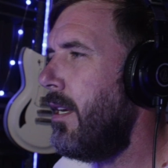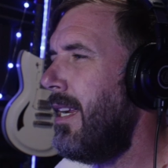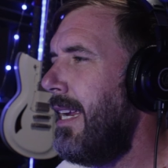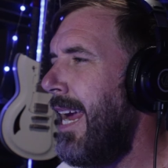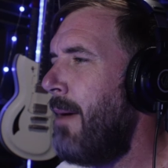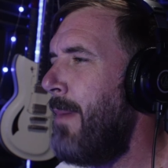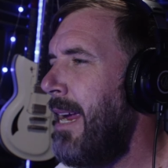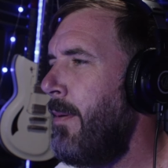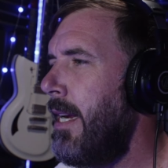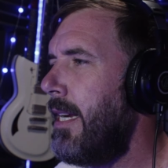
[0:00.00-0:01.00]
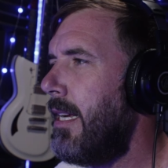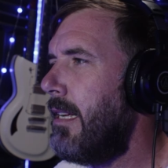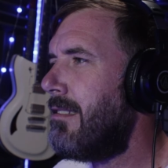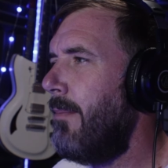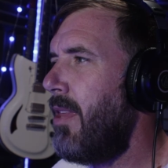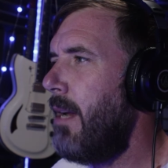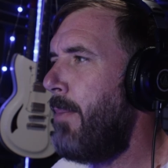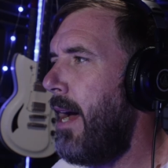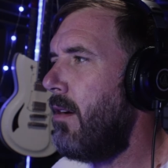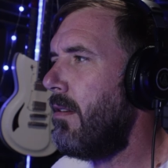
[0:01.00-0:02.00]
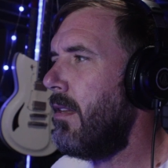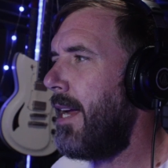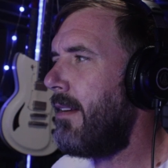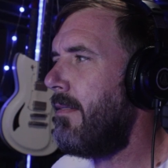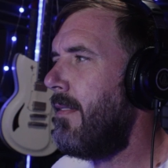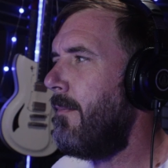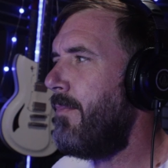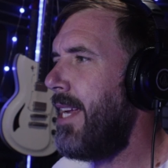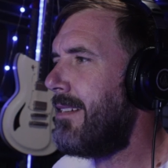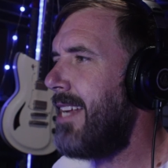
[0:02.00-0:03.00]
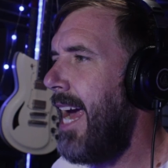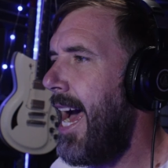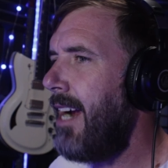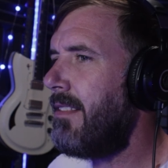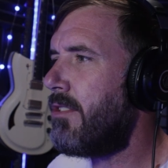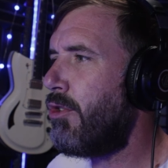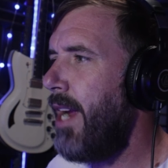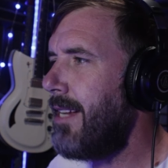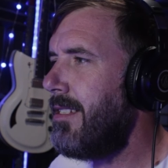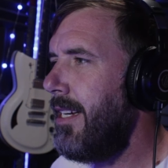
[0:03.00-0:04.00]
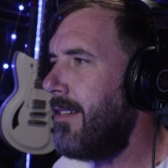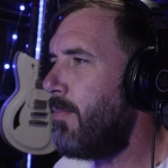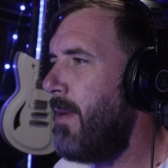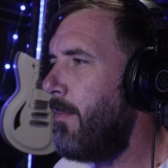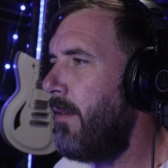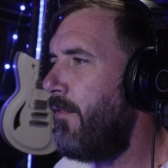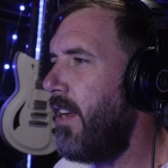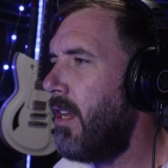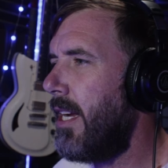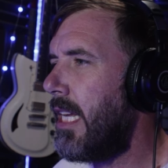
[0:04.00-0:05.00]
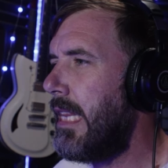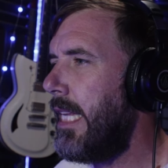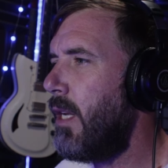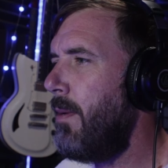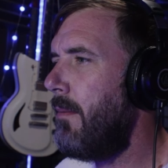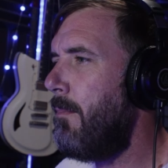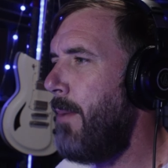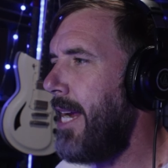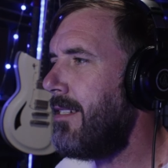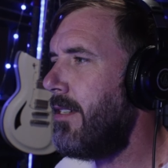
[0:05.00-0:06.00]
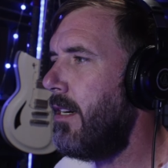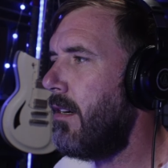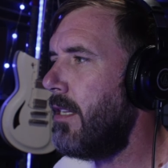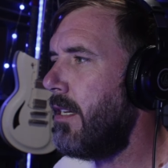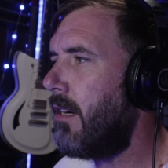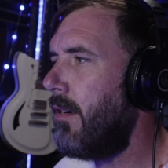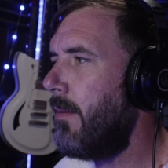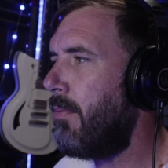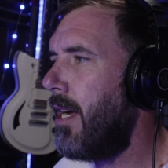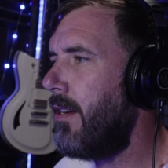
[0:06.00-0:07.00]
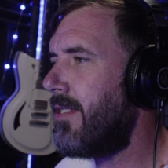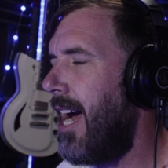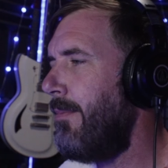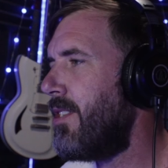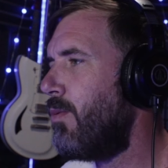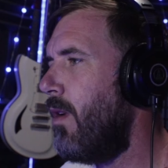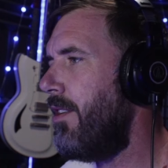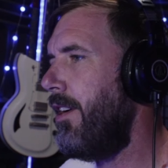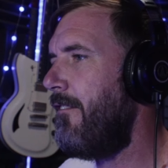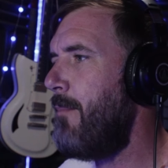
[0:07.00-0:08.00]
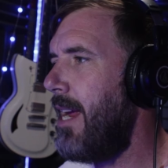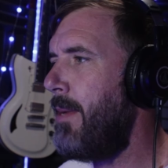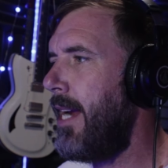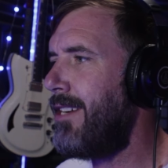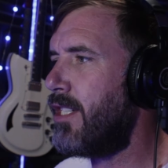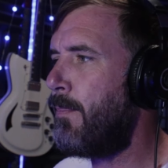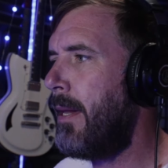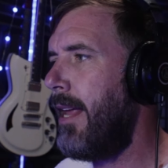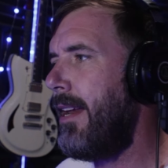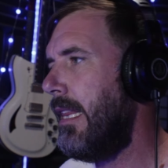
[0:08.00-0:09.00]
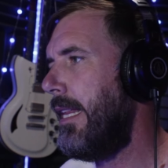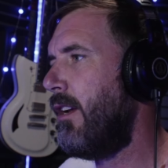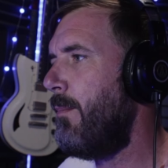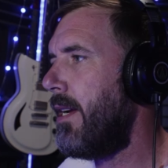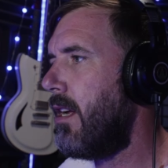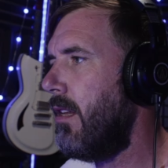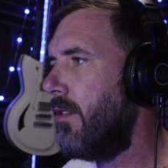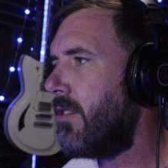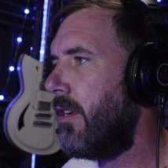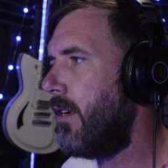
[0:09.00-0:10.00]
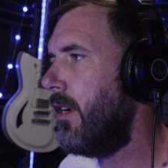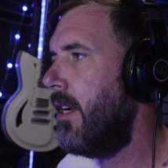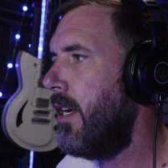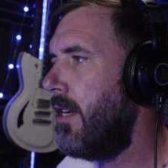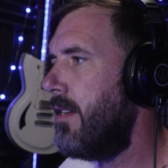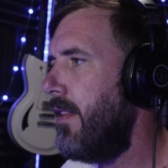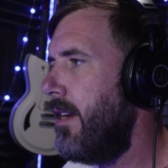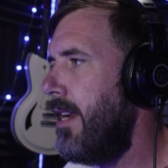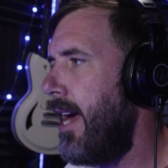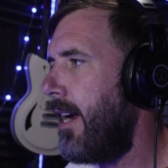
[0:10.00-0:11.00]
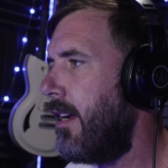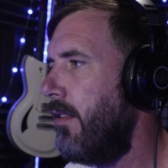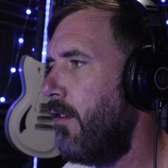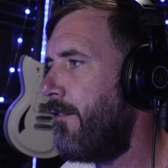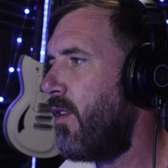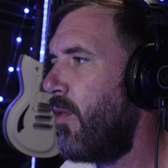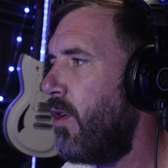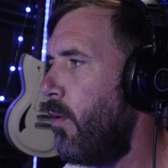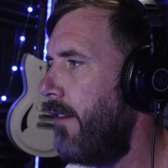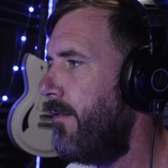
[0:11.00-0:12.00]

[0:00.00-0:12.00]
Yeah, maybe something about like the attack, the transients, maybe feel like a little bit bassier on the Girt Brothers. I'm just wondering if maybe I just played a little bit closer to the neck, a little further away